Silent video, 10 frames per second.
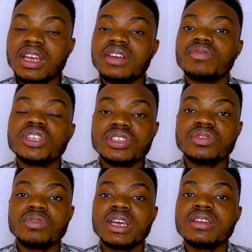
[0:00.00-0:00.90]
and which
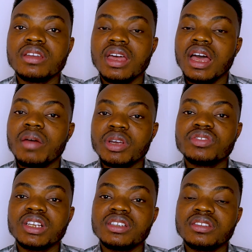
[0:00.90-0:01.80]
is why I'm
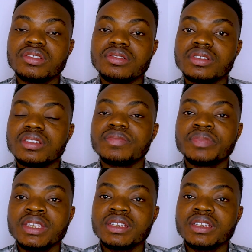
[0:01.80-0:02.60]
actually discussing